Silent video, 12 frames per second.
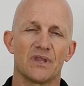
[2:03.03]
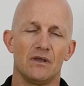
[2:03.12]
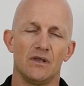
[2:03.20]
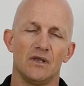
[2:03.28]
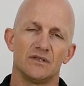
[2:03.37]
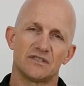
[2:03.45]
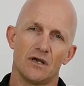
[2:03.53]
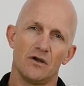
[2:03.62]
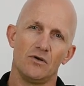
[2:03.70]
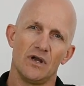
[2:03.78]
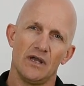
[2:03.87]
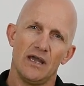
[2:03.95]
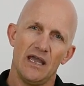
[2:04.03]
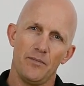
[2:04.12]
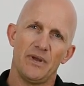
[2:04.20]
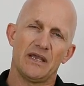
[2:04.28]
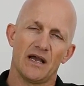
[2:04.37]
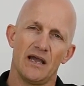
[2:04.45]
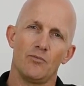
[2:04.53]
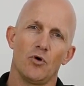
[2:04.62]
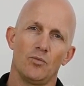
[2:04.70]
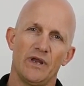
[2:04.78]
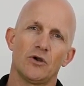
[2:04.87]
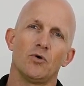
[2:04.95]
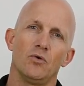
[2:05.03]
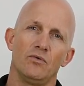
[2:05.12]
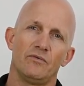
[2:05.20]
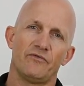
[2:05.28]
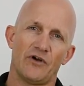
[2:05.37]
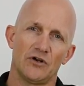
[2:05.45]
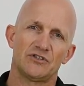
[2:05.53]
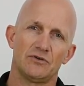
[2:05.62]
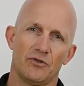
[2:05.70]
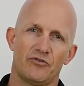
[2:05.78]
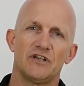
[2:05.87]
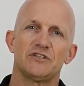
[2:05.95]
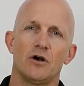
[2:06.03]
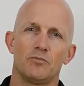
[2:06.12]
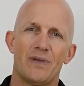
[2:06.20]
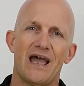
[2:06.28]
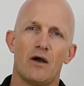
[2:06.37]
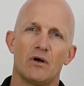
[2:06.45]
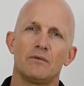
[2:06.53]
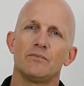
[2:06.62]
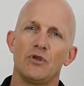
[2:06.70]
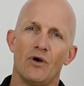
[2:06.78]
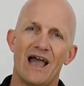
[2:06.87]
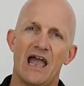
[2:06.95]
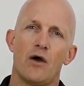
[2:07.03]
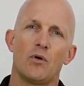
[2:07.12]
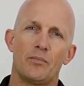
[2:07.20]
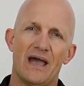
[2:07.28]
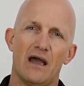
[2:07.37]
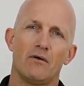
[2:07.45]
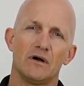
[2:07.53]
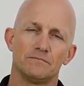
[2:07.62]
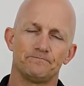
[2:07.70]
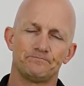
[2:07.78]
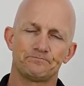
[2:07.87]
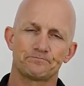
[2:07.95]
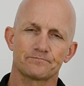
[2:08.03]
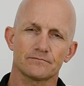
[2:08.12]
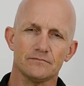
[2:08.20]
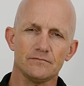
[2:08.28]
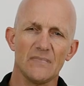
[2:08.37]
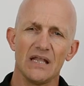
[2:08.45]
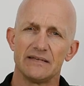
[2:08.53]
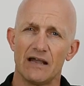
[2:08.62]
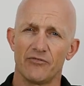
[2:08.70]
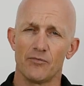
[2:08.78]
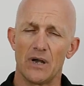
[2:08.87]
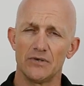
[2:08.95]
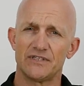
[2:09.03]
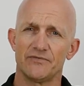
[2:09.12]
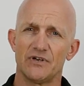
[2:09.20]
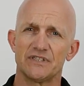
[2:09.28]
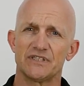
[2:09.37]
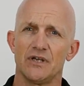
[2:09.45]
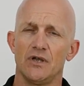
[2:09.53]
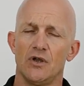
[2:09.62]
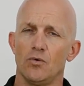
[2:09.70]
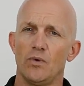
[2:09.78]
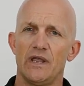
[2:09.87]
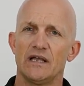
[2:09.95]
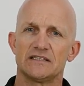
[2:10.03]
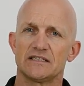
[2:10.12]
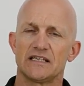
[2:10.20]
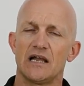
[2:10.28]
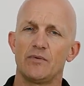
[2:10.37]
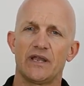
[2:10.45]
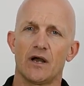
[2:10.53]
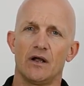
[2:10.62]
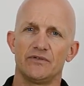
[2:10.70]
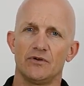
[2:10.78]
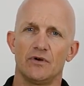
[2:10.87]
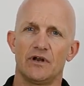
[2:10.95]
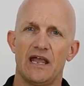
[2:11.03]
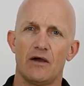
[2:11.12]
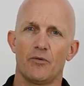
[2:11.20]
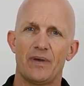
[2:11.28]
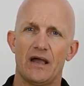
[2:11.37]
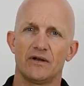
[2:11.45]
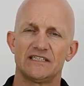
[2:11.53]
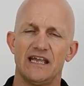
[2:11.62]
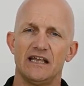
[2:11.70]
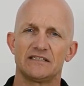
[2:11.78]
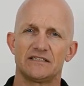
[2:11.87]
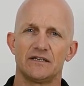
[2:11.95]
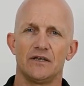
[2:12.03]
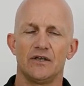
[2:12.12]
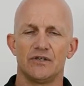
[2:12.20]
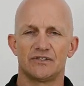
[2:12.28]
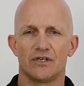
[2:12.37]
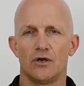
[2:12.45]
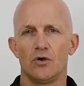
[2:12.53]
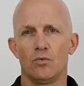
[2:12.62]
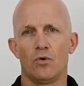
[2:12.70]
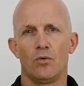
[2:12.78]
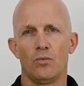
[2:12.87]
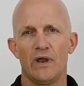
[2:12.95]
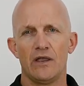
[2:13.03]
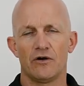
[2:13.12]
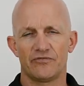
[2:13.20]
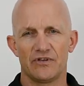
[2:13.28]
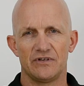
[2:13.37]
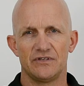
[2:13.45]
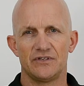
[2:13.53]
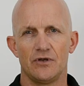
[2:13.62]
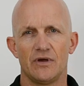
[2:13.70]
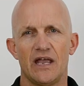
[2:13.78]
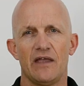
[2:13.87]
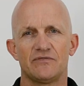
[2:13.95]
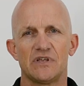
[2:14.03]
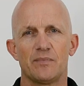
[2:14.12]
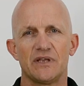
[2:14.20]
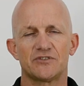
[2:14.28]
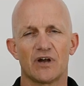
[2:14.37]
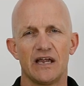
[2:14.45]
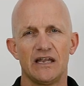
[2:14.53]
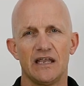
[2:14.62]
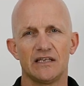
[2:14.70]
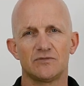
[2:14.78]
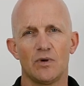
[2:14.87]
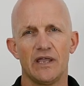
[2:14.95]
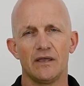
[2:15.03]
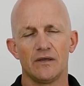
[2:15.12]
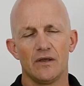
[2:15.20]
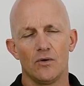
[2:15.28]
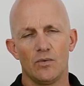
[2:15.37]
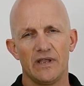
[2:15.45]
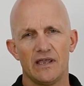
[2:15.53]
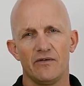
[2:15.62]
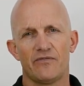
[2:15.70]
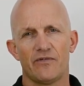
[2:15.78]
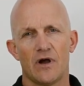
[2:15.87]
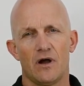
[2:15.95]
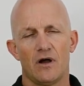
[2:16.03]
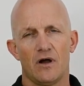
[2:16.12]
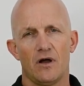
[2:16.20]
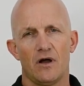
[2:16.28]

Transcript: So it became what we call functional threshold power, your hour power. Now for most of us, as I say, we can't do an hour power test. So what we often do at FTP training is we give our